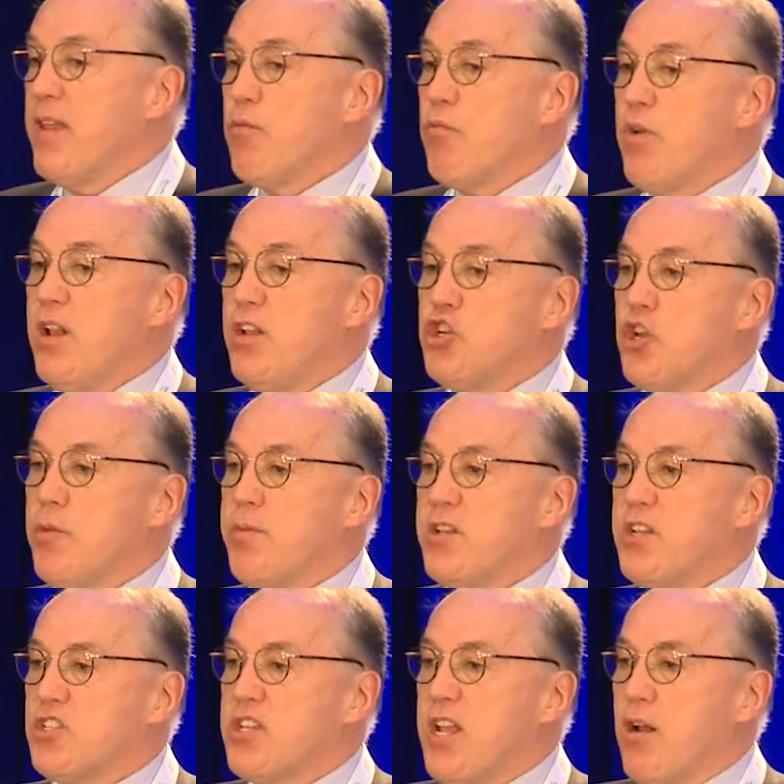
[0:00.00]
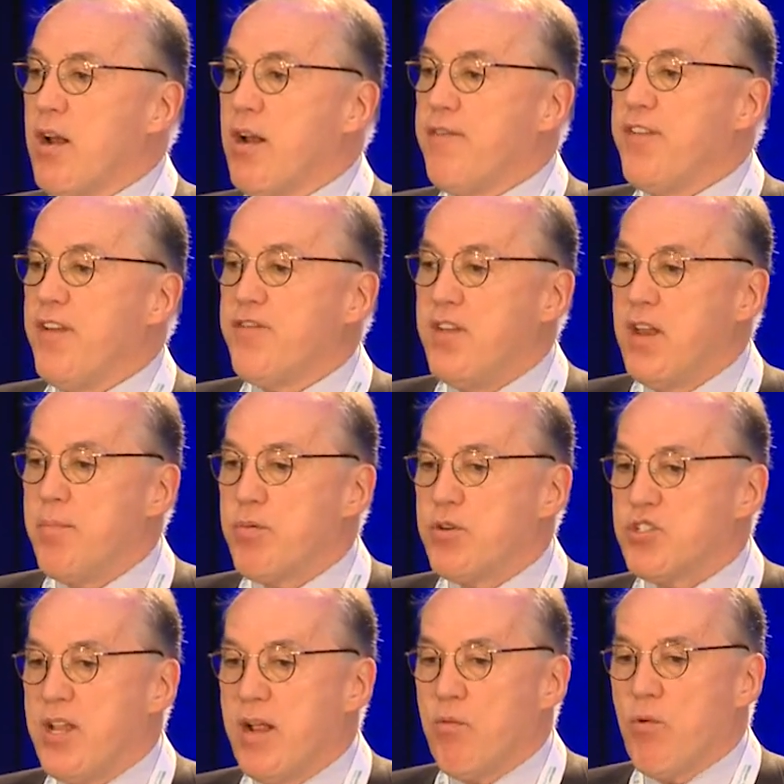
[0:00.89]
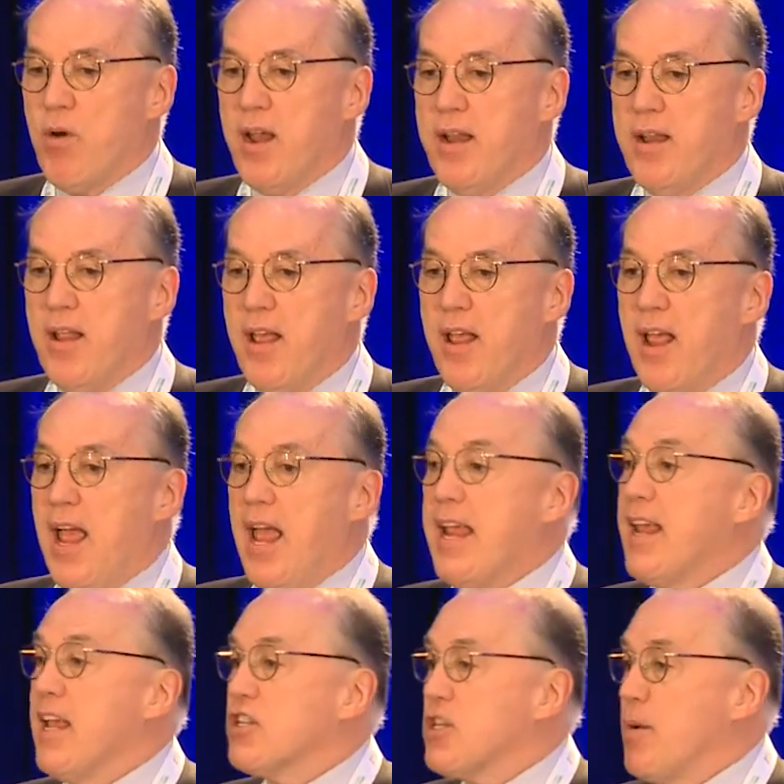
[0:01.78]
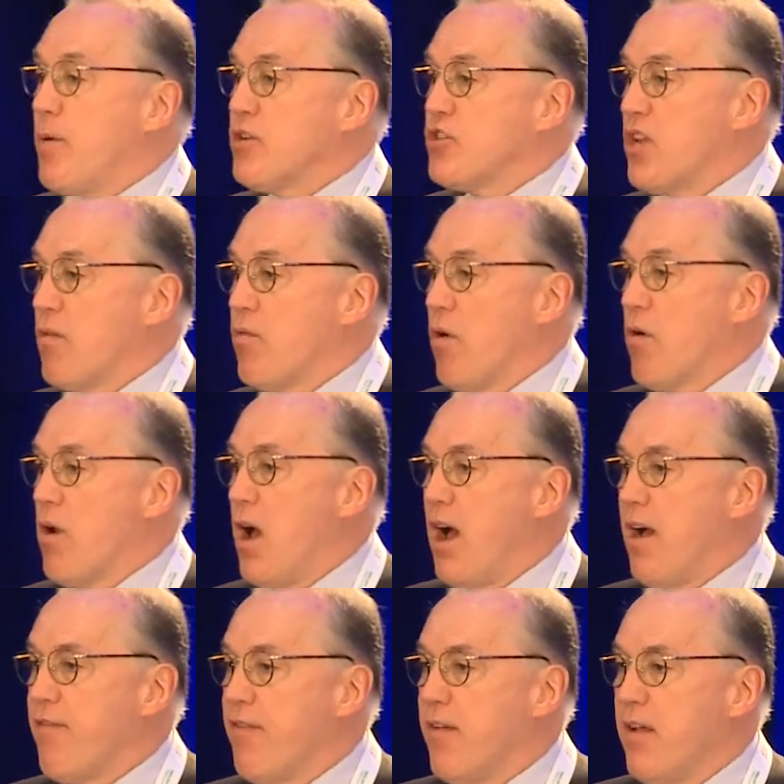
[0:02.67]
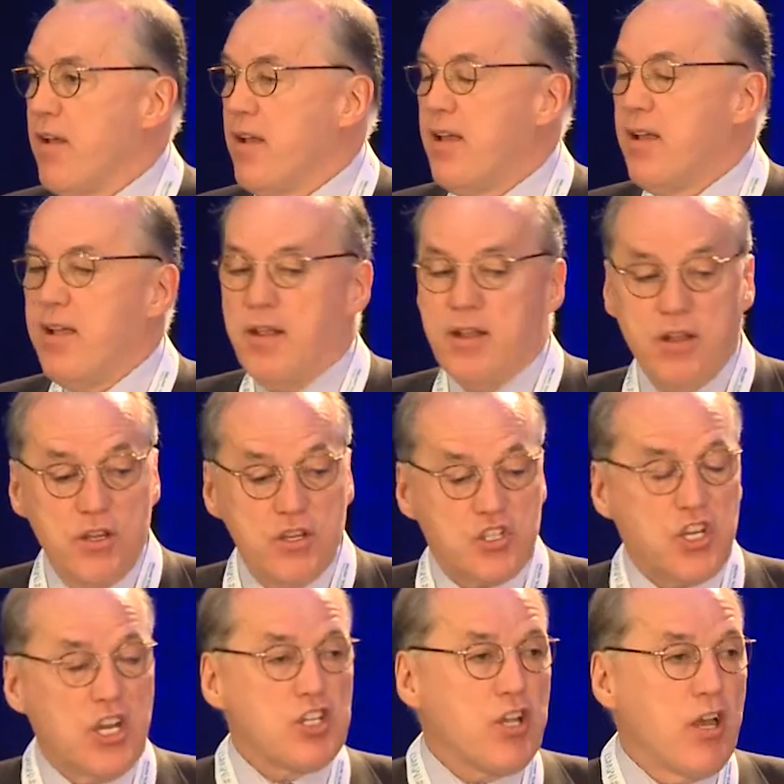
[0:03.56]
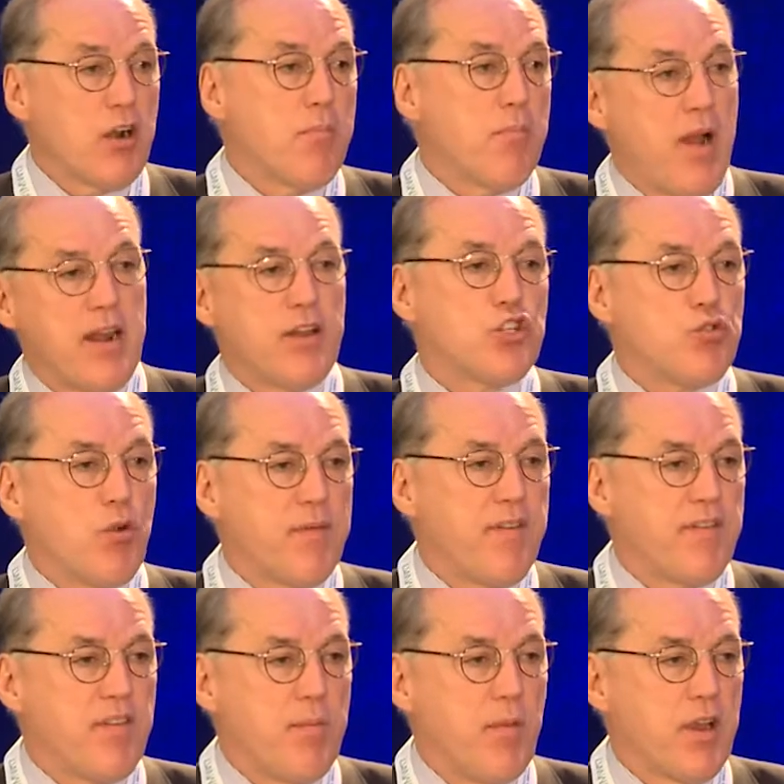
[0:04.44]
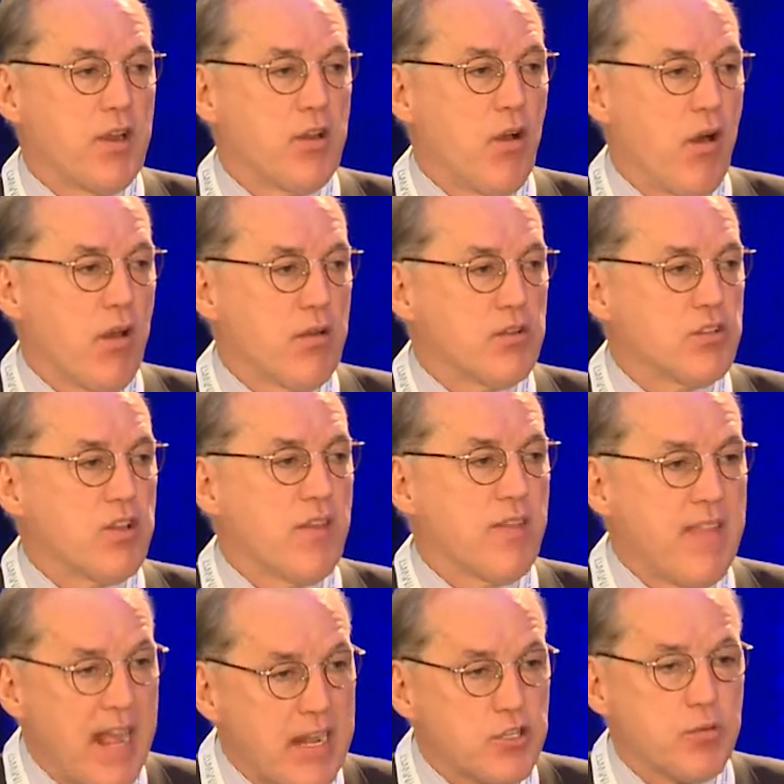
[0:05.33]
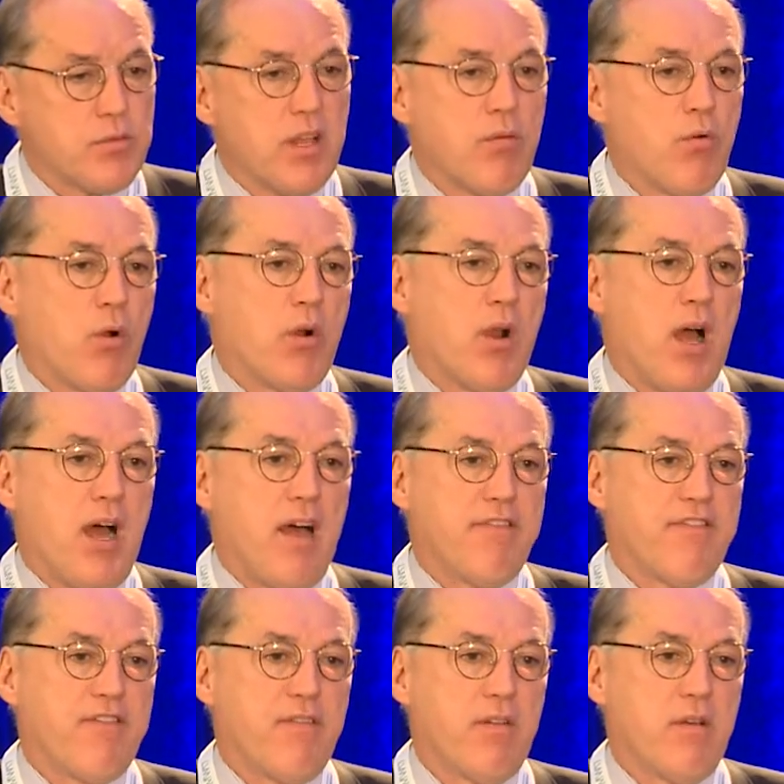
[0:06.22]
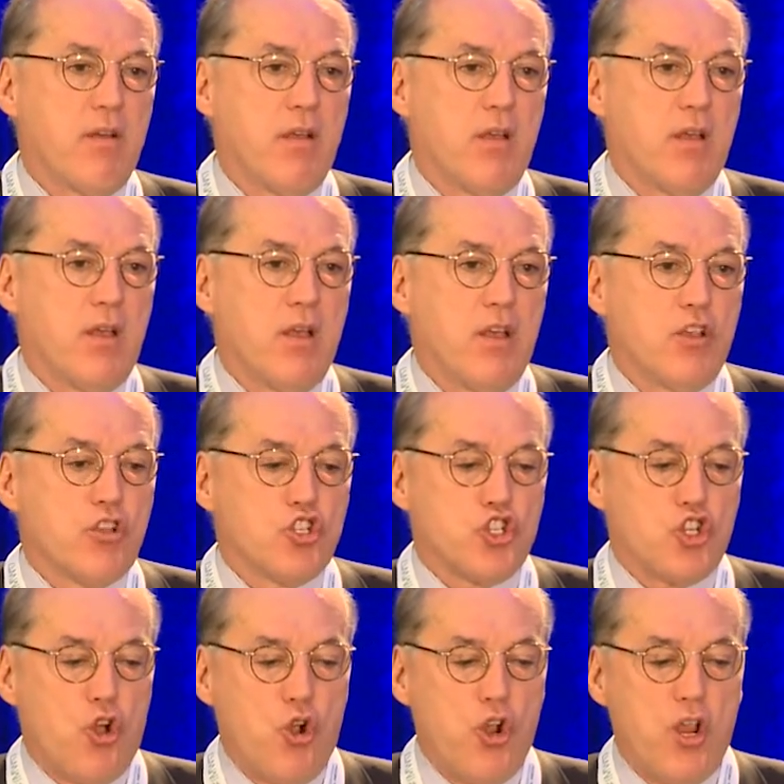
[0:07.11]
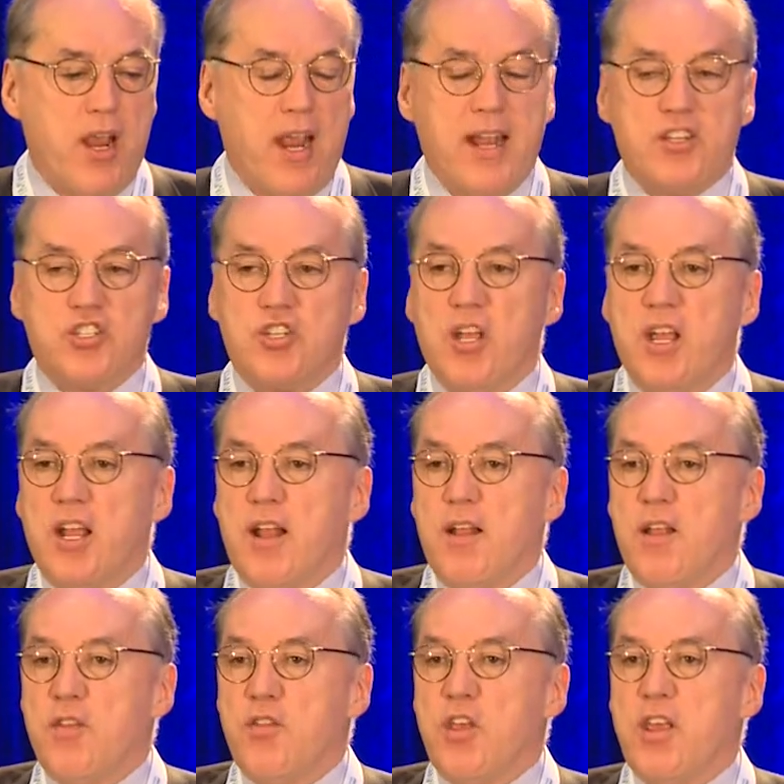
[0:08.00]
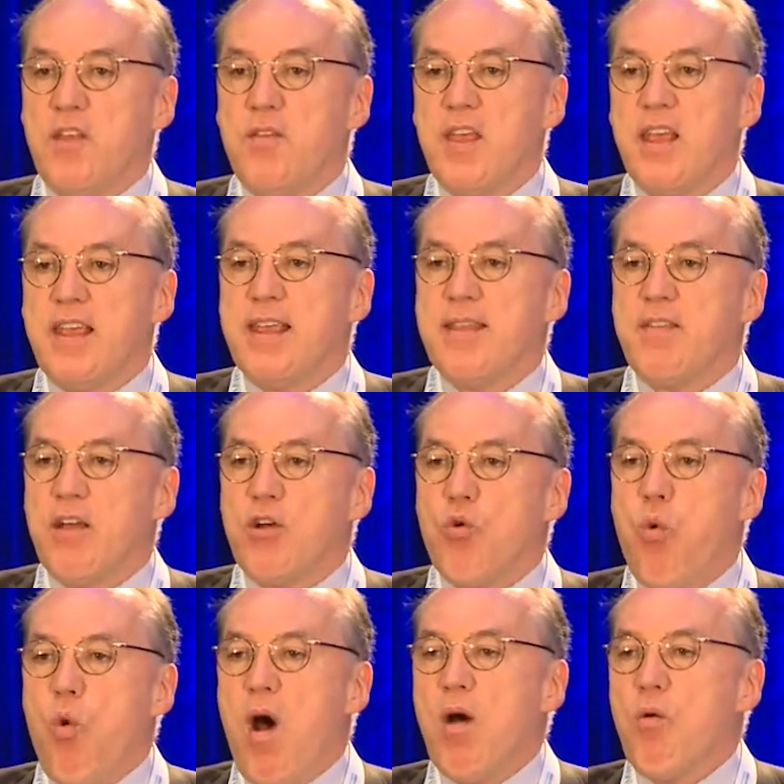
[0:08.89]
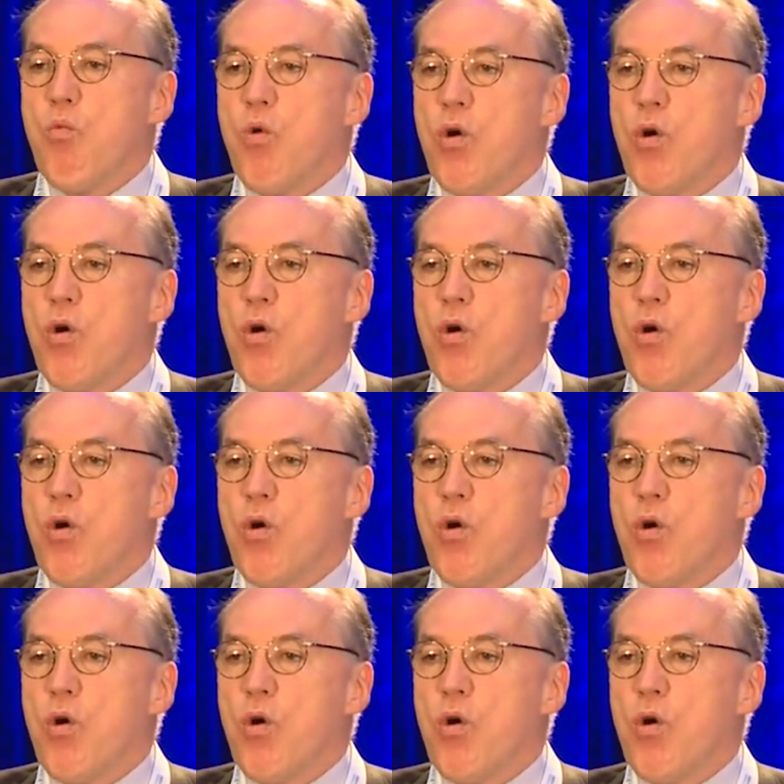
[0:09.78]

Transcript: that really should be discounted at a 15% rate. And guess how much they wrote off? 600 minus 250 million dollars. That's what they wrote off. So it's the, the, the quant